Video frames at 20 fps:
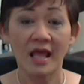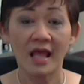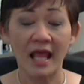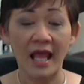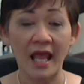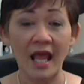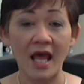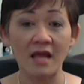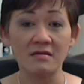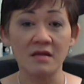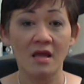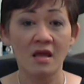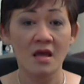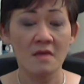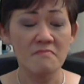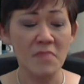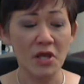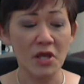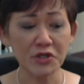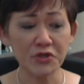And
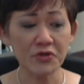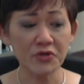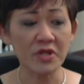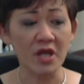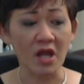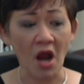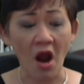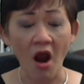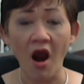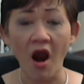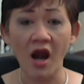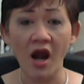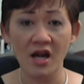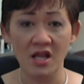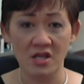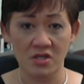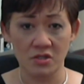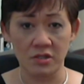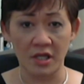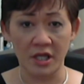make sure the
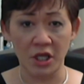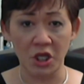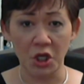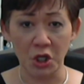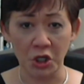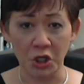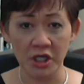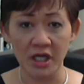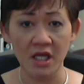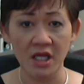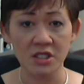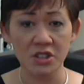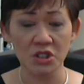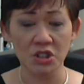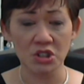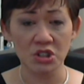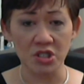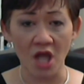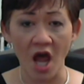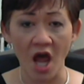card is like good
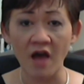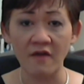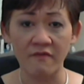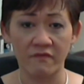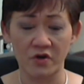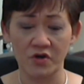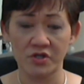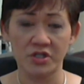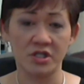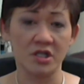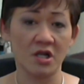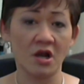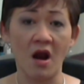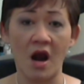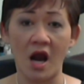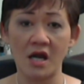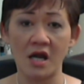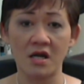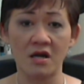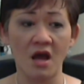stock version
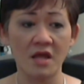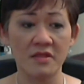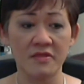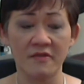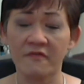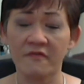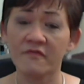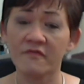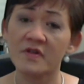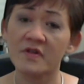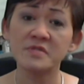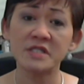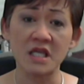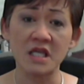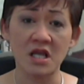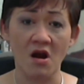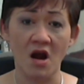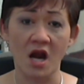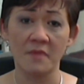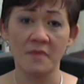card, not the flimsy
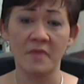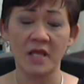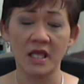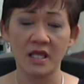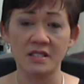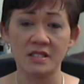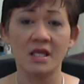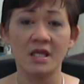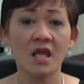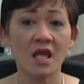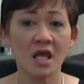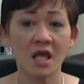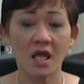card, because,